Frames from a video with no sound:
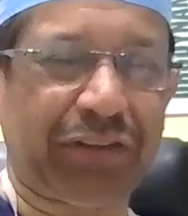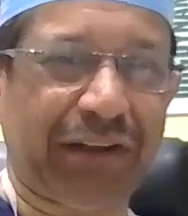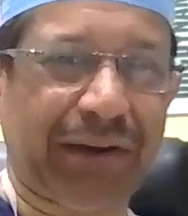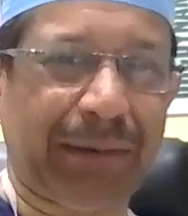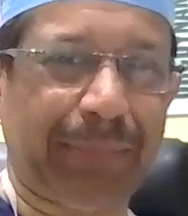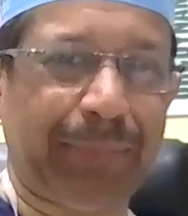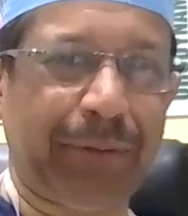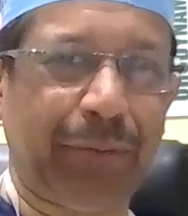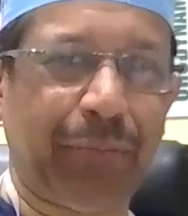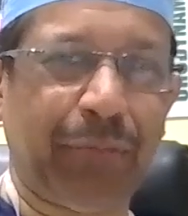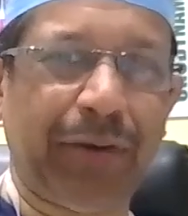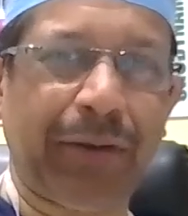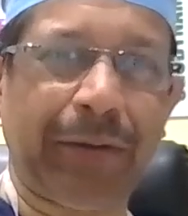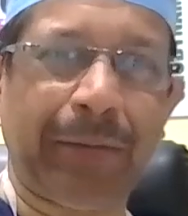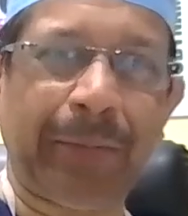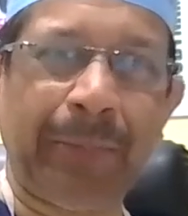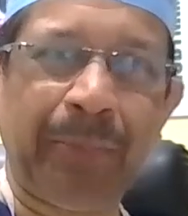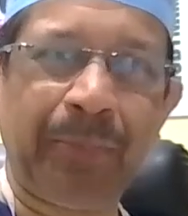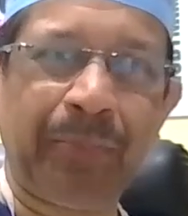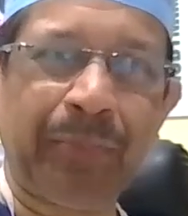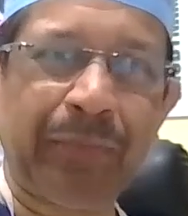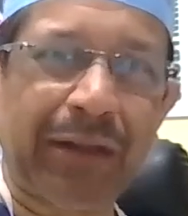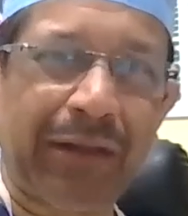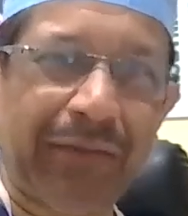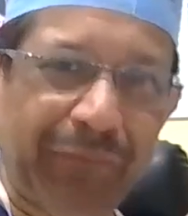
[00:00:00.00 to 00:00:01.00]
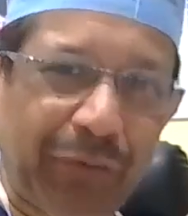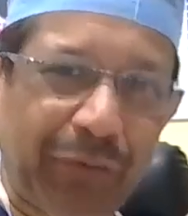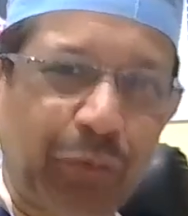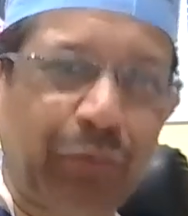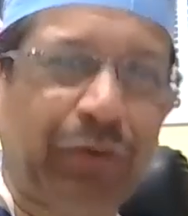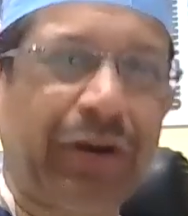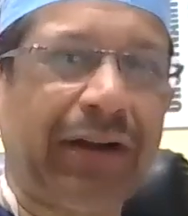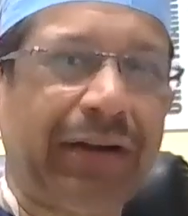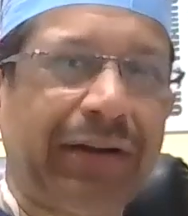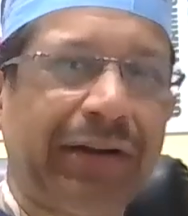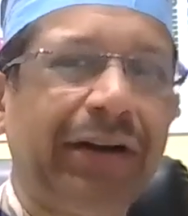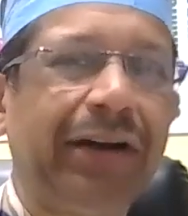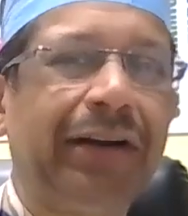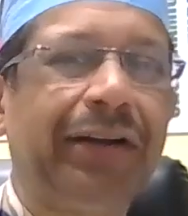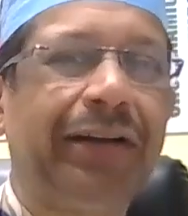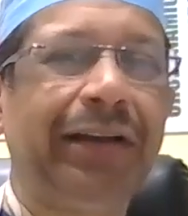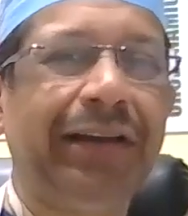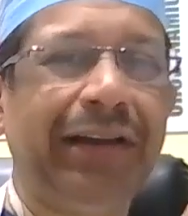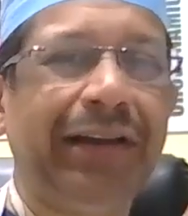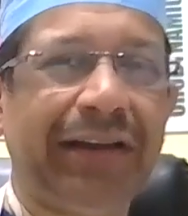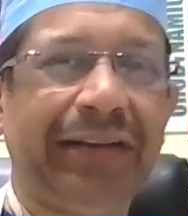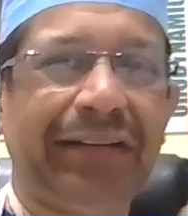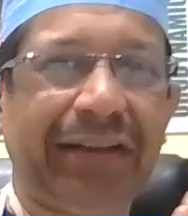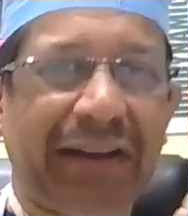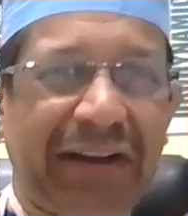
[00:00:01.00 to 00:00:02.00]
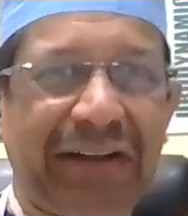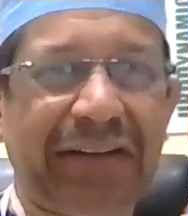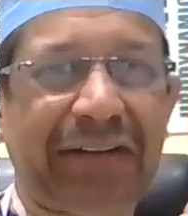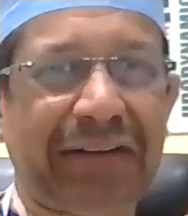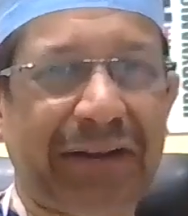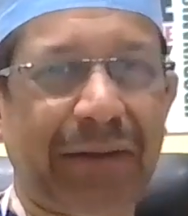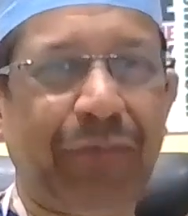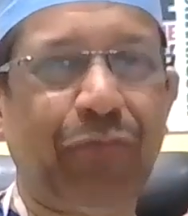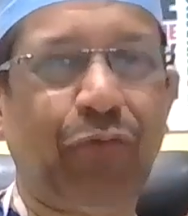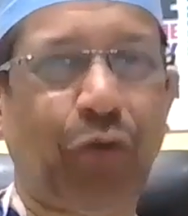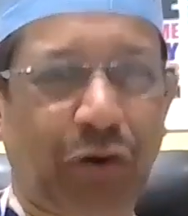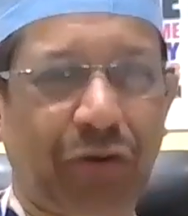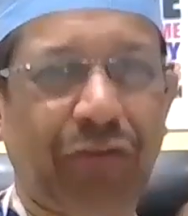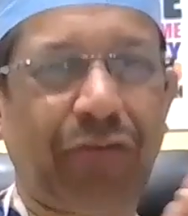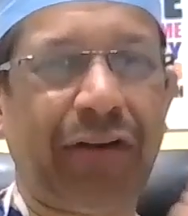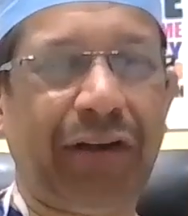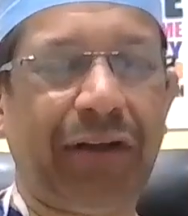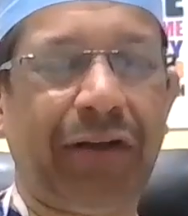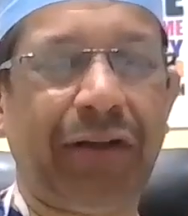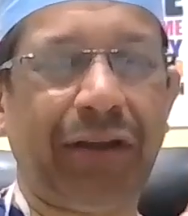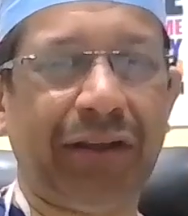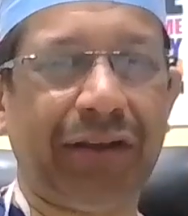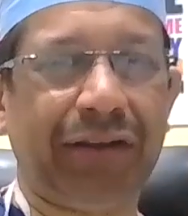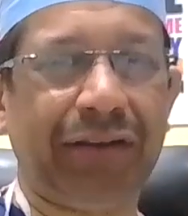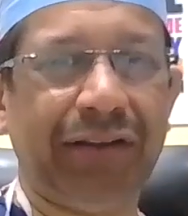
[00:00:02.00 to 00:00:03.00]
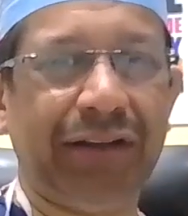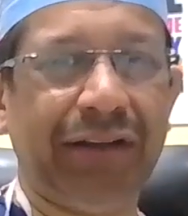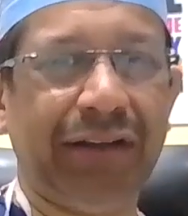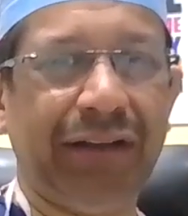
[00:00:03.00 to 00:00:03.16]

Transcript: a therapy where we look at curtailing nighttime water intake,